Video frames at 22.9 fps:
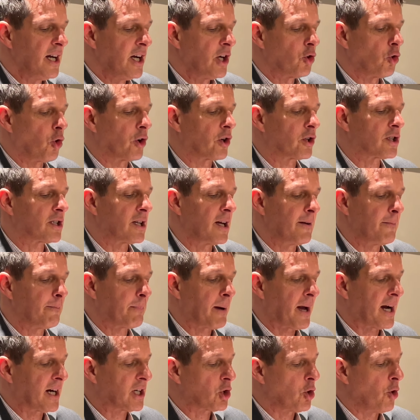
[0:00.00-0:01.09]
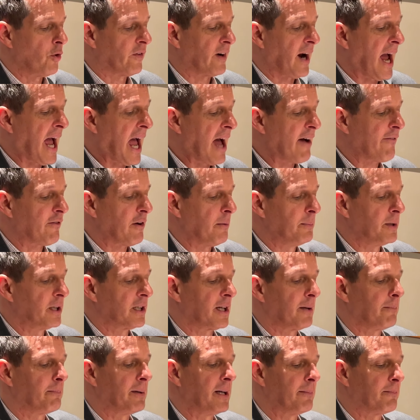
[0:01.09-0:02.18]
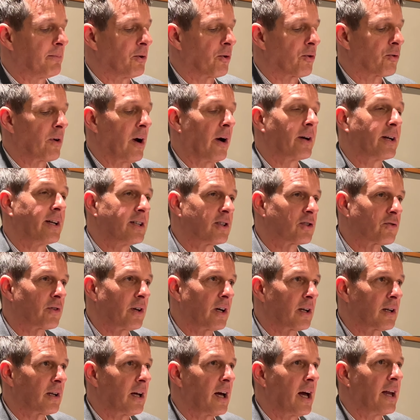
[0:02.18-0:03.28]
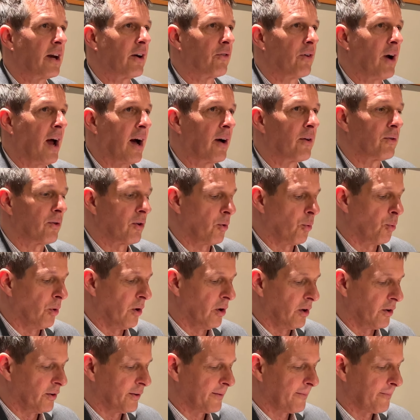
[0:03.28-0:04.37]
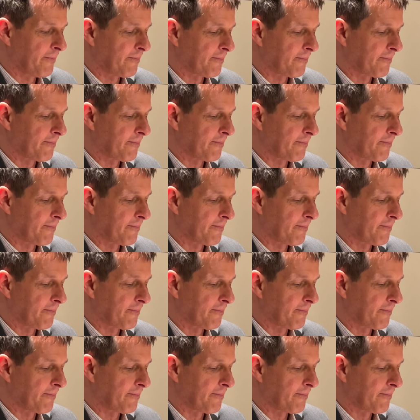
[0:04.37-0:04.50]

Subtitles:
in order to impact over 500,000 people throughout Israel and around the world.